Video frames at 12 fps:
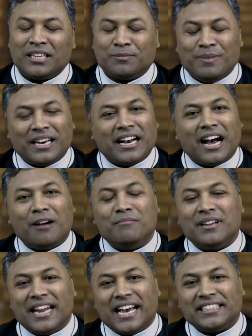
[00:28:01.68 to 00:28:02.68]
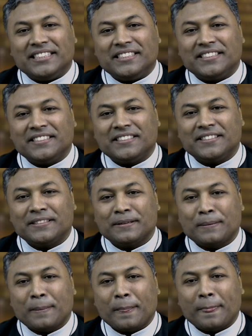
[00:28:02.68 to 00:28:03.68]
must become less."
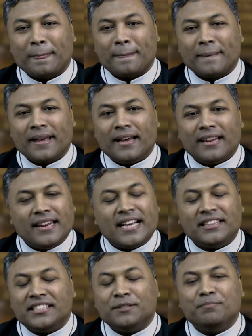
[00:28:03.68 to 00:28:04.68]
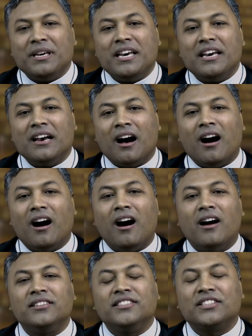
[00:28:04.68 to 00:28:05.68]
Let this be our
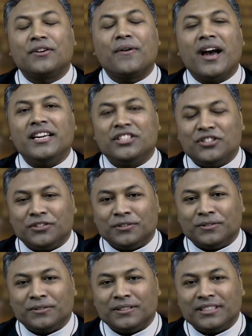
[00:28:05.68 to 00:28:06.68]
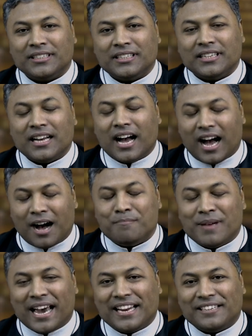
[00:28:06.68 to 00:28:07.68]
heart's cry too.
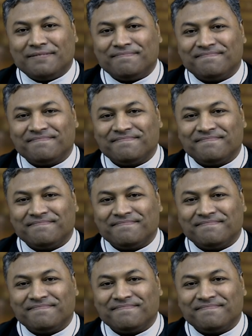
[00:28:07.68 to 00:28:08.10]
Amen.